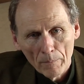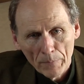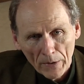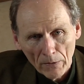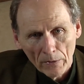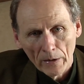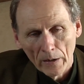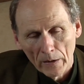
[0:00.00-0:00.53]

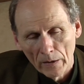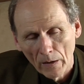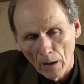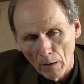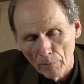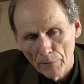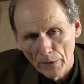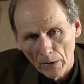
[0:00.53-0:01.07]
period
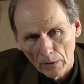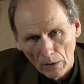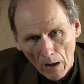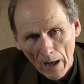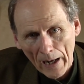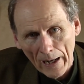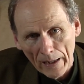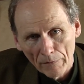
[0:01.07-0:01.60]
of their
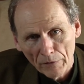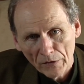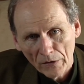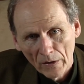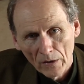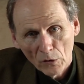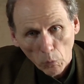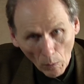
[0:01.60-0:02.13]
lives.
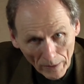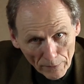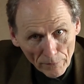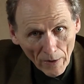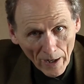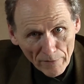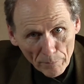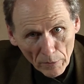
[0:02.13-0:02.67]

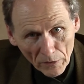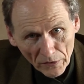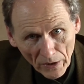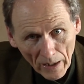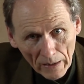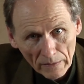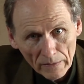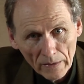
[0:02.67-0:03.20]

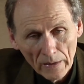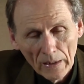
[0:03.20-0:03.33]
25%.